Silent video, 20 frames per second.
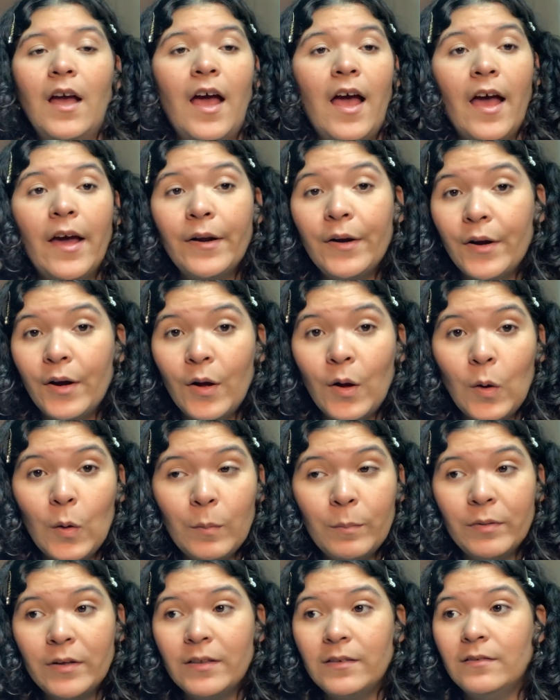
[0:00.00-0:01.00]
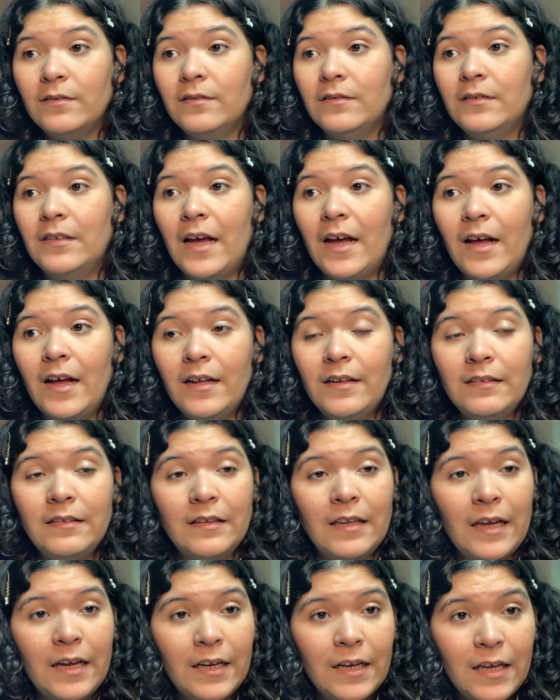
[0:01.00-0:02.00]
don't know, but that
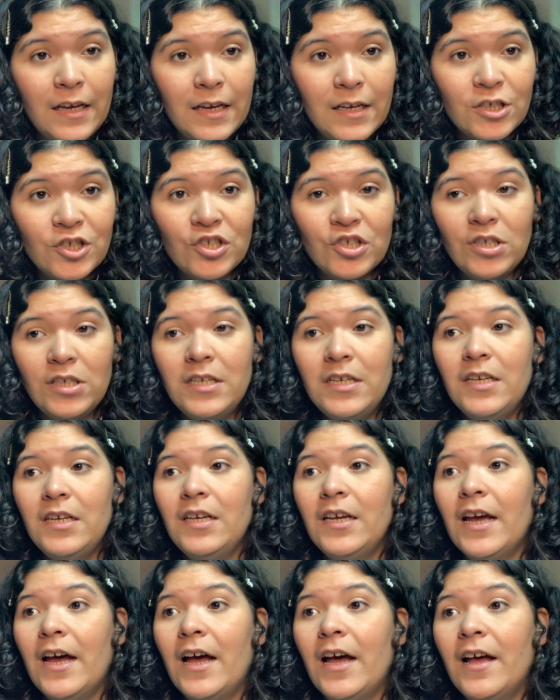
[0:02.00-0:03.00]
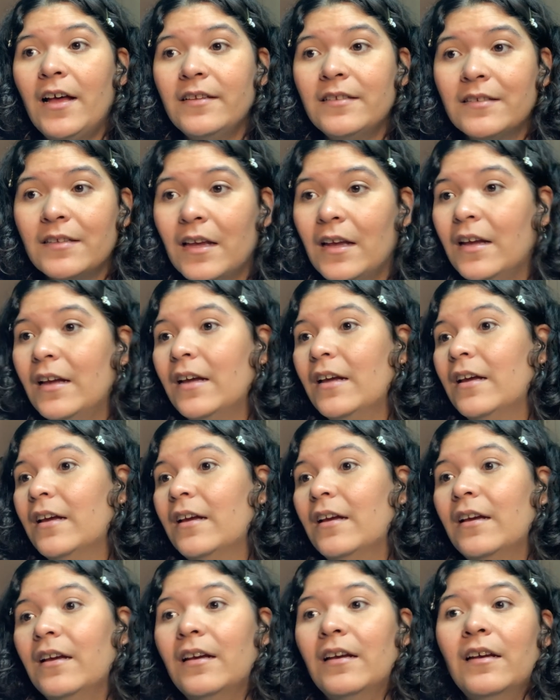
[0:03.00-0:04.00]
lady, she has
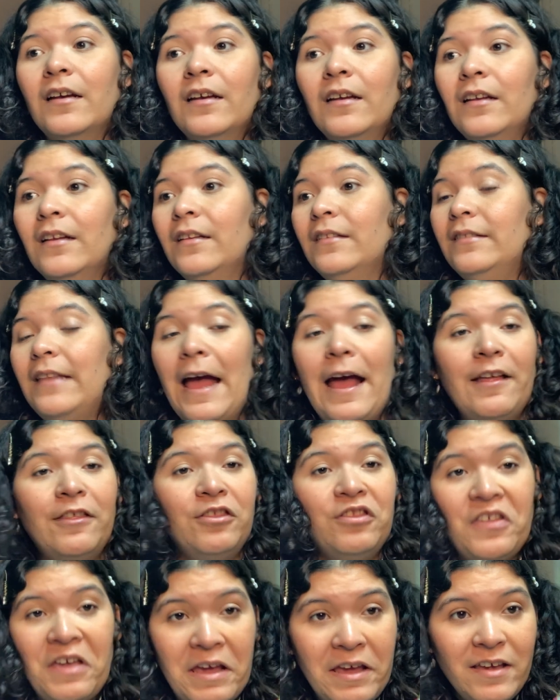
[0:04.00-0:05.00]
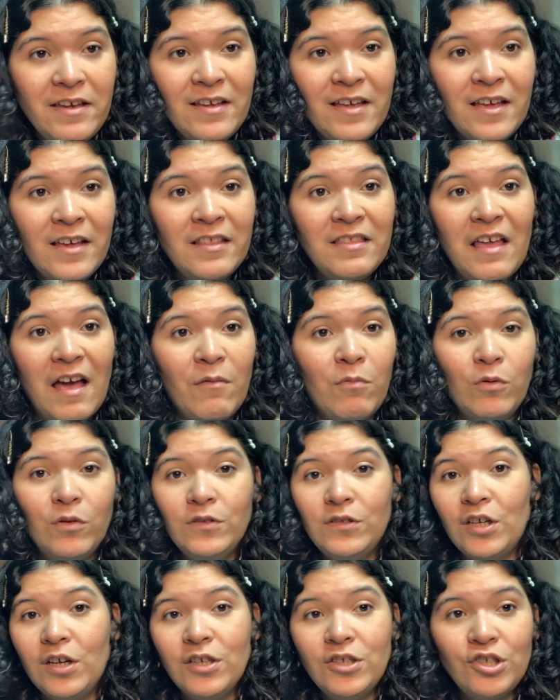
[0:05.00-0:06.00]
that thing that will
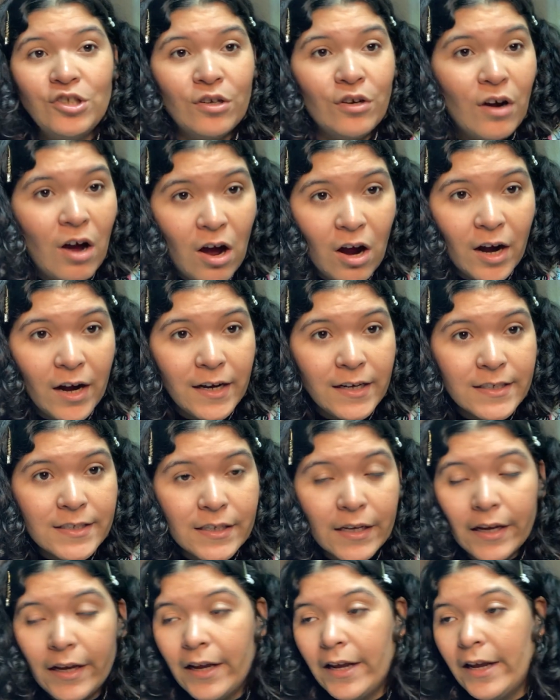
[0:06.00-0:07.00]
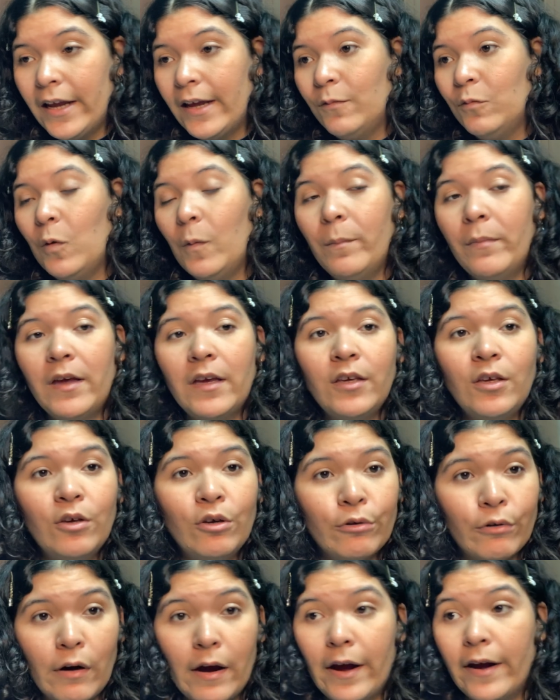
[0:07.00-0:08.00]
touch your heart and will make you
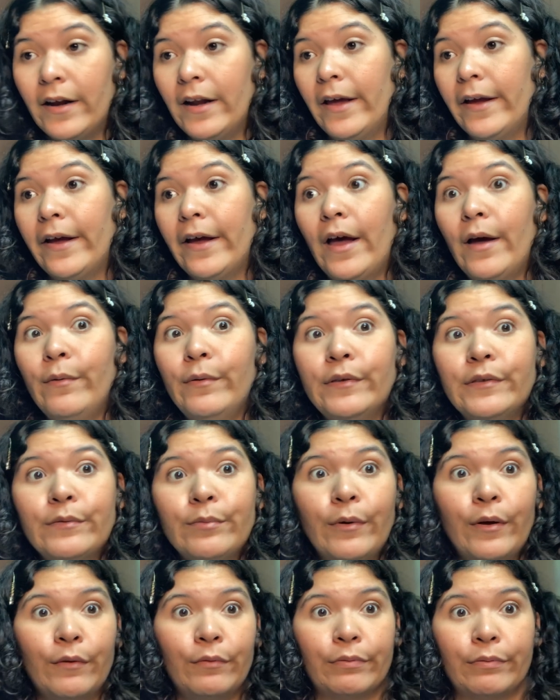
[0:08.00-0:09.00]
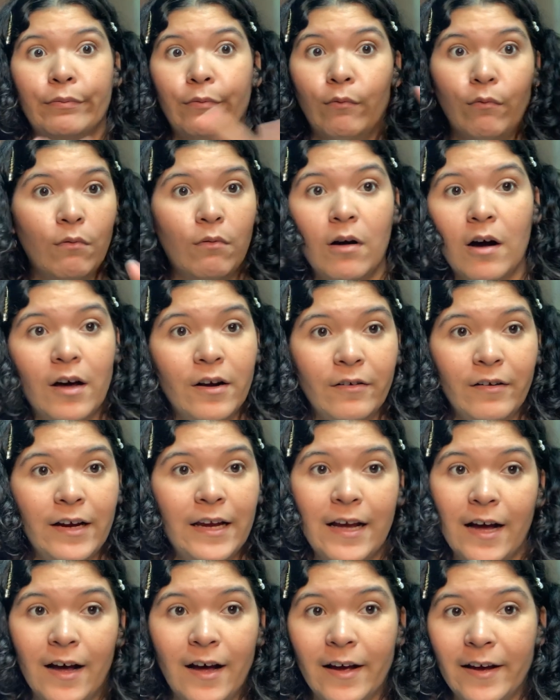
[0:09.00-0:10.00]
cry. Like, I was with
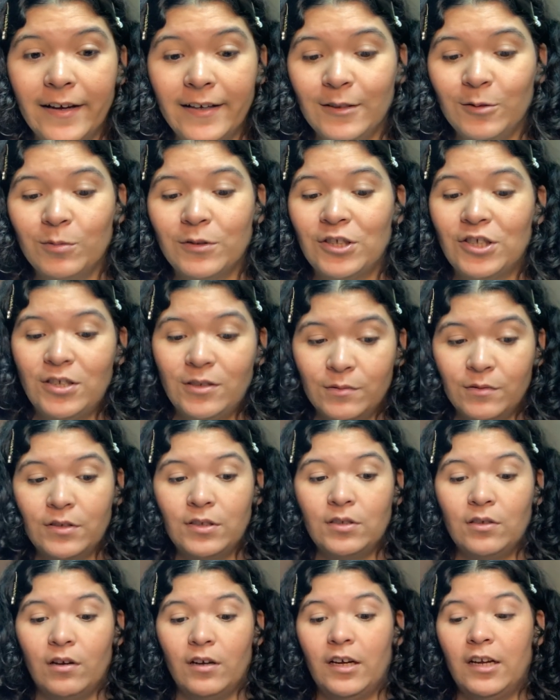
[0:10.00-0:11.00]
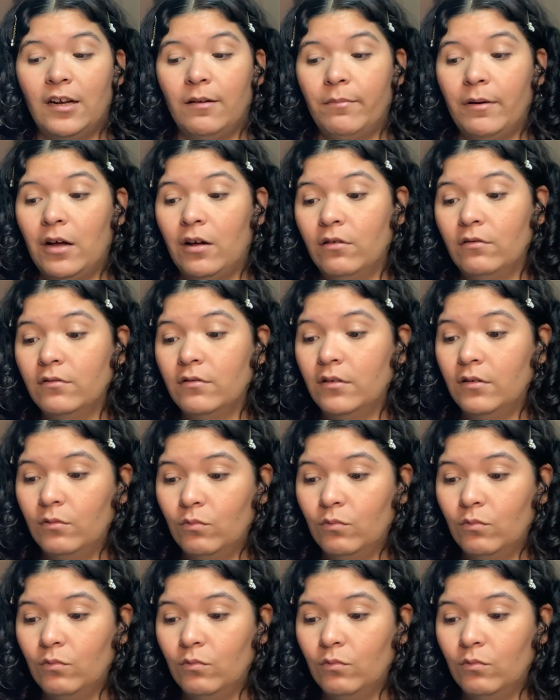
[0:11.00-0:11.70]
watery eyes when she was talking about